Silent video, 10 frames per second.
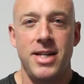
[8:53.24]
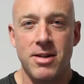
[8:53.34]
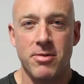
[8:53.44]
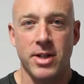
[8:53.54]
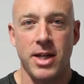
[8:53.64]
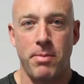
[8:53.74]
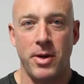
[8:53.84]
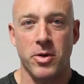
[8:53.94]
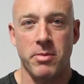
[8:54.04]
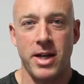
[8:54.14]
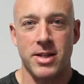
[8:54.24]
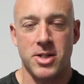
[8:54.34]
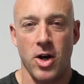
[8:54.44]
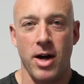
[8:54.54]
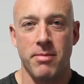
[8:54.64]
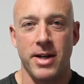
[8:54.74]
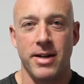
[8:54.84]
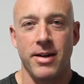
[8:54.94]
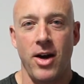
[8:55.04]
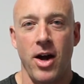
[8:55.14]
didn't really appeal to me at the time,
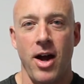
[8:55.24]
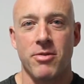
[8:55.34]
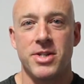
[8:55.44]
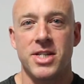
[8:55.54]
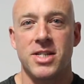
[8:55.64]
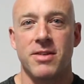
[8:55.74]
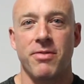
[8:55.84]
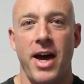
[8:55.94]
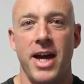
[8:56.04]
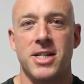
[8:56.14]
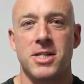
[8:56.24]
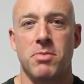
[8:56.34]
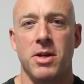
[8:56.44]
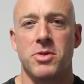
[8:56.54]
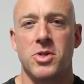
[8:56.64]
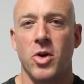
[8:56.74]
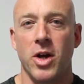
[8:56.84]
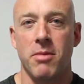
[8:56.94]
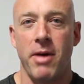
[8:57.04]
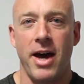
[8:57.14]
and I resisted for ages, but he was
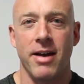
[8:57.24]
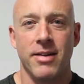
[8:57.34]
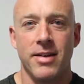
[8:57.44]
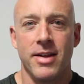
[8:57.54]
talking about,